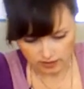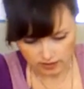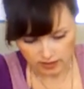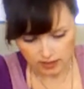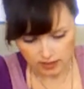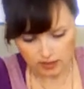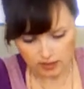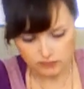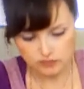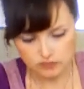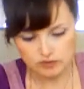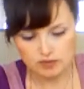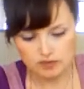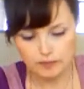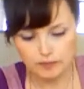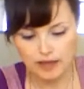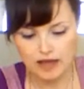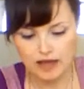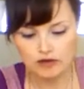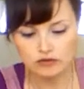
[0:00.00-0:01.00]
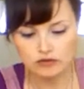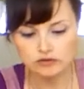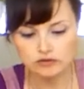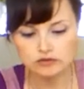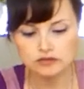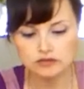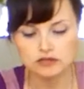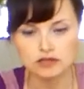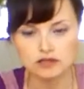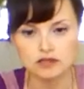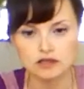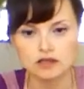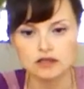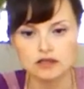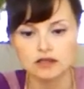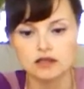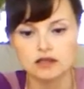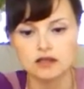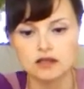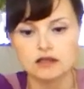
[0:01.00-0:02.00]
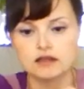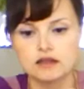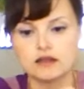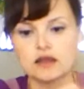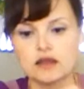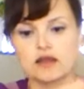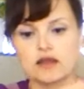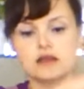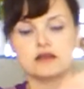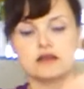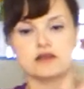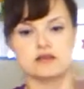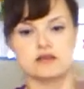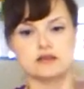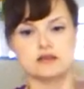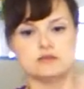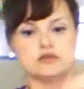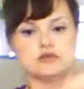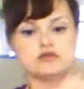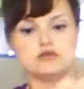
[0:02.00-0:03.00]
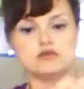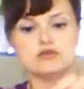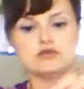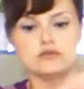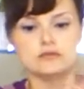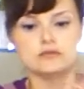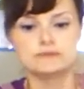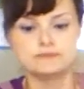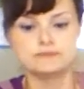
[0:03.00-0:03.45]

it comes with the petals, and then, here, let me show you.